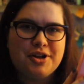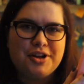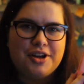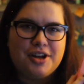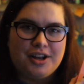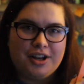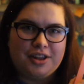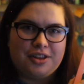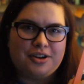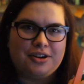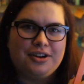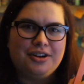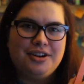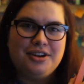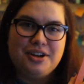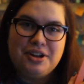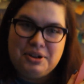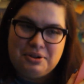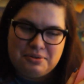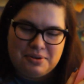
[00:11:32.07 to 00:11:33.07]
Another
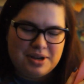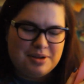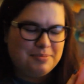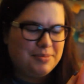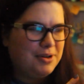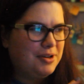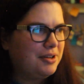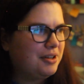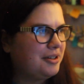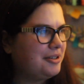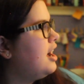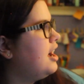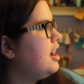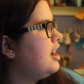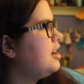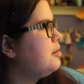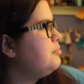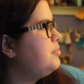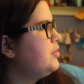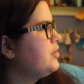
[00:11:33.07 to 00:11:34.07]
great book.
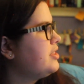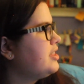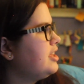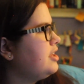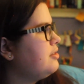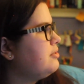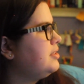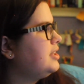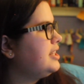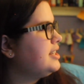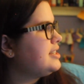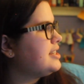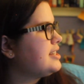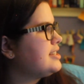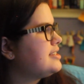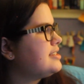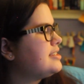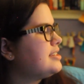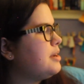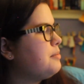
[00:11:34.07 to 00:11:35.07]
A book that you lent to
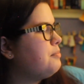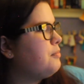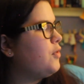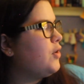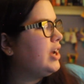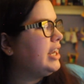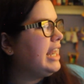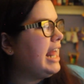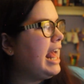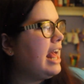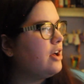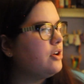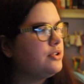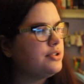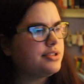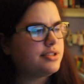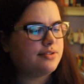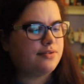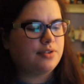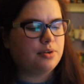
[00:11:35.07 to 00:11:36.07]
someone
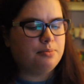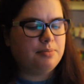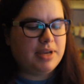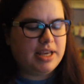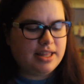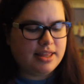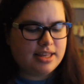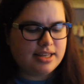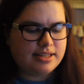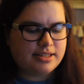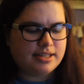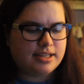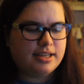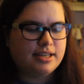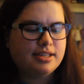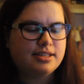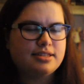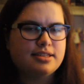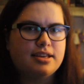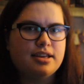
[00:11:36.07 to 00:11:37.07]
else. For me, this
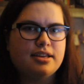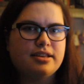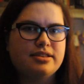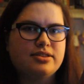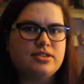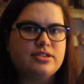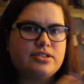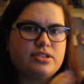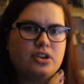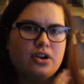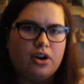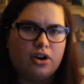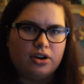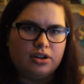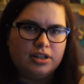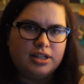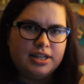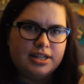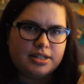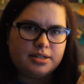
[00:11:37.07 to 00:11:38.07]
is
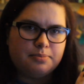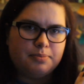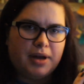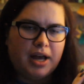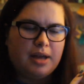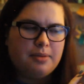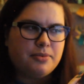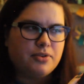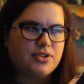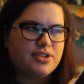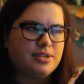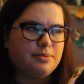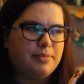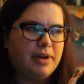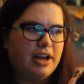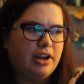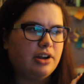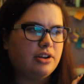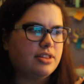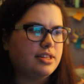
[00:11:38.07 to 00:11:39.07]
Scarlet by Marissa
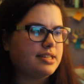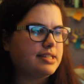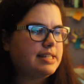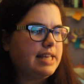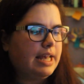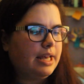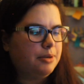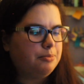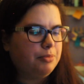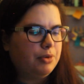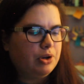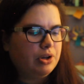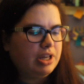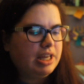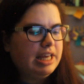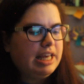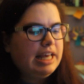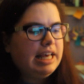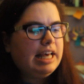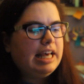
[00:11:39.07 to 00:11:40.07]
Meyer, the second book
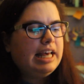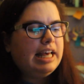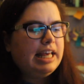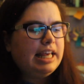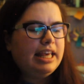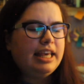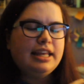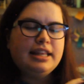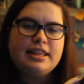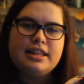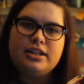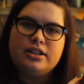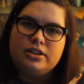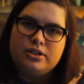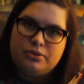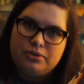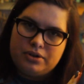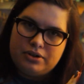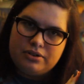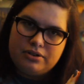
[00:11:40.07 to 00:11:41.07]
in the
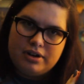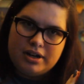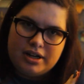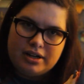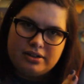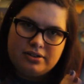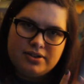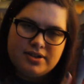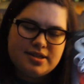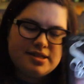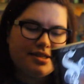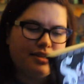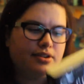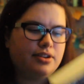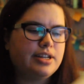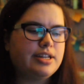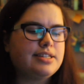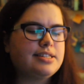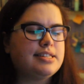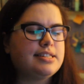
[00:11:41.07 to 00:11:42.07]
Lunar Chronicles
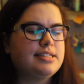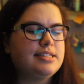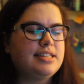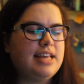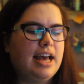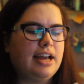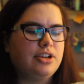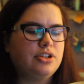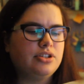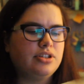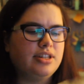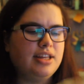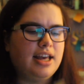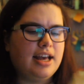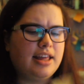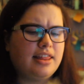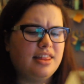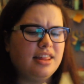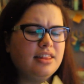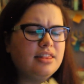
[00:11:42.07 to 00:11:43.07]
series. This is actually,
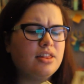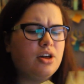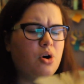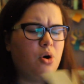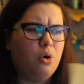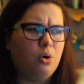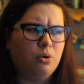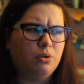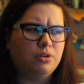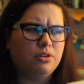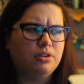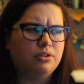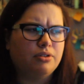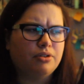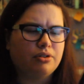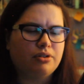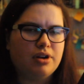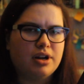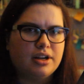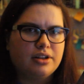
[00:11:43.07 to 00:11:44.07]
I think, the whole
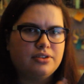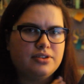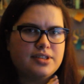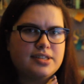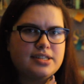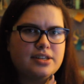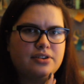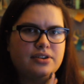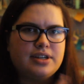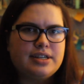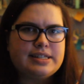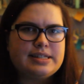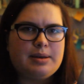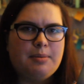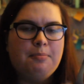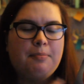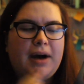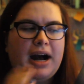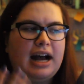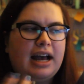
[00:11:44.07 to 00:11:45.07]
Lunar Chronicles series.
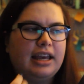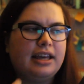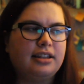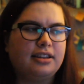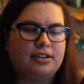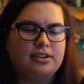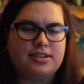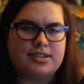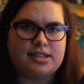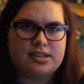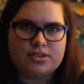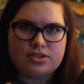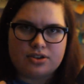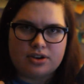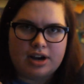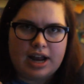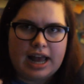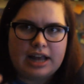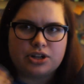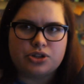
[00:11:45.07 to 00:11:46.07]
My little
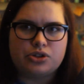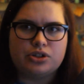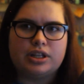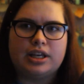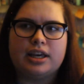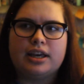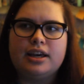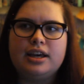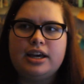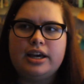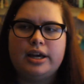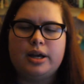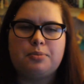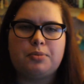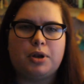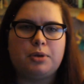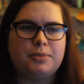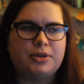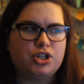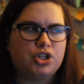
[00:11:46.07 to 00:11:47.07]
sister actually
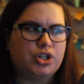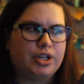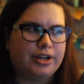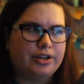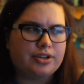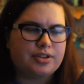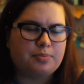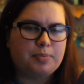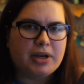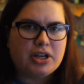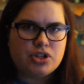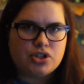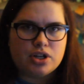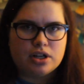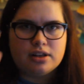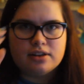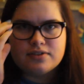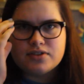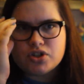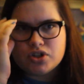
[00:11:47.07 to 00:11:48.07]
pretty much shares my
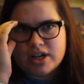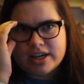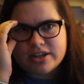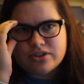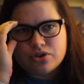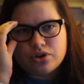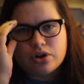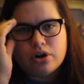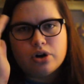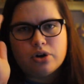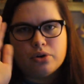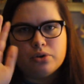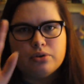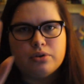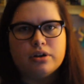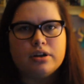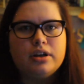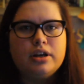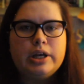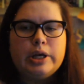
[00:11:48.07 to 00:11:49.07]
shelves. She has her
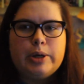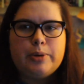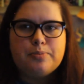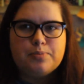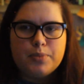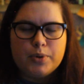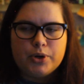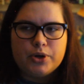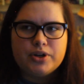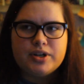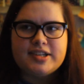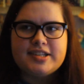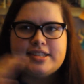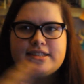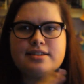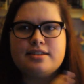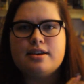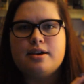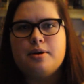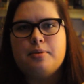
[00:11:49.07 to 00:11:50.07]
own
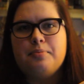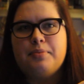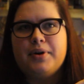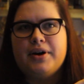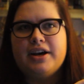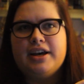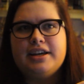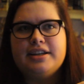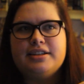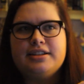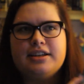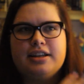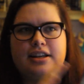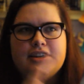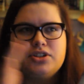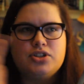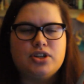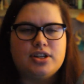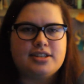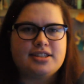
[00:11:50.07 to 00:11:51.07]
books, but
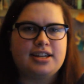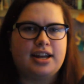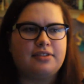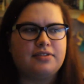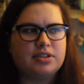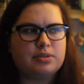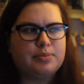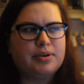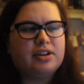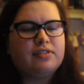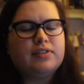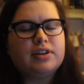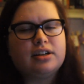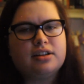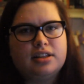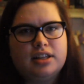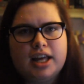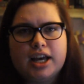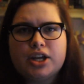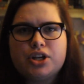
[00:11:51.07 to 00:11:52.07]
she doesn't have as big of a
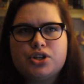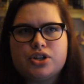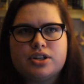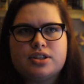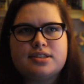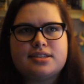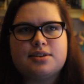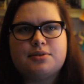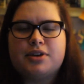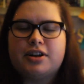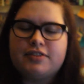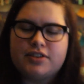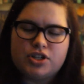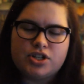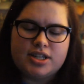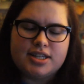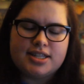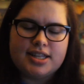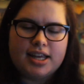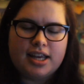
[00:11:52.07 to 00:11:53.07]
collection, so whenever
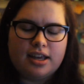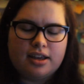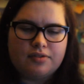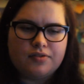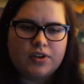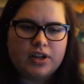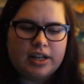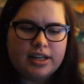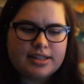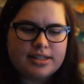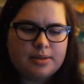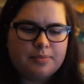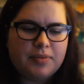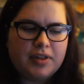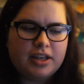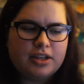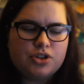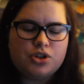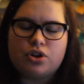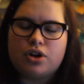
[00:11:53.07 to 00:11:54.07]
she's thinking of reading
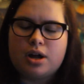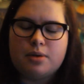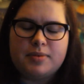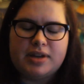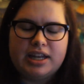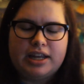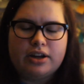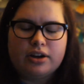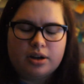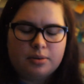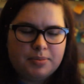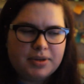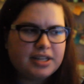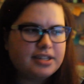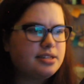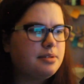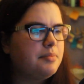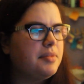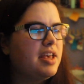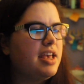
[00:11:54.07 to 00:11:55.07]
something, she'll come in here and pick
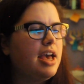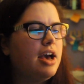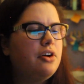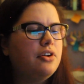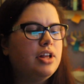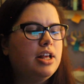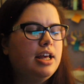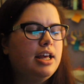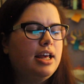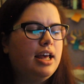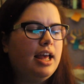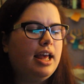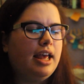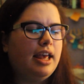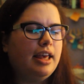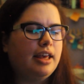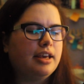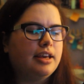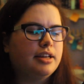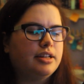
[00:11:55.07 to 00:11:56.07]
something out,
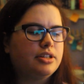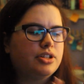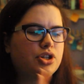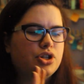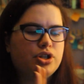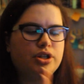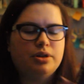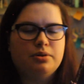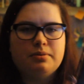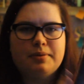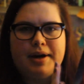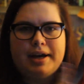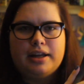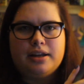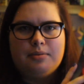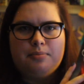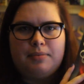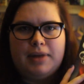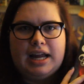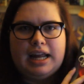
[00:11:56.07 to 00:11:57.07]
and she
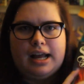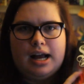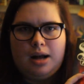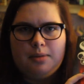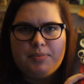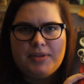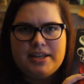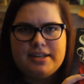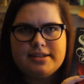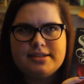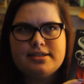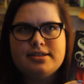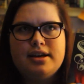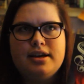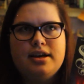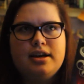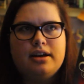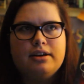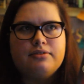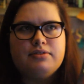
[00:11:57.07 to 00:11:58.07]
read my copies
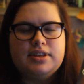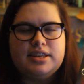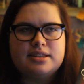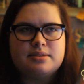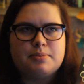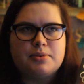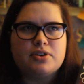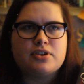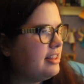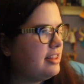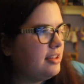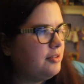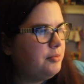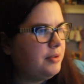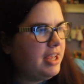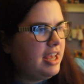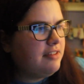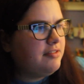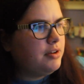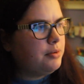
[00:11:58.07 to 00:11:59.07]
of these books. Then
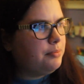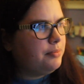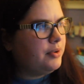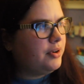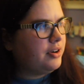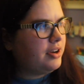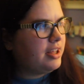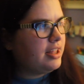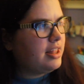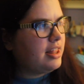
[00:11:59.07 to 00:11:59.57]
we have a book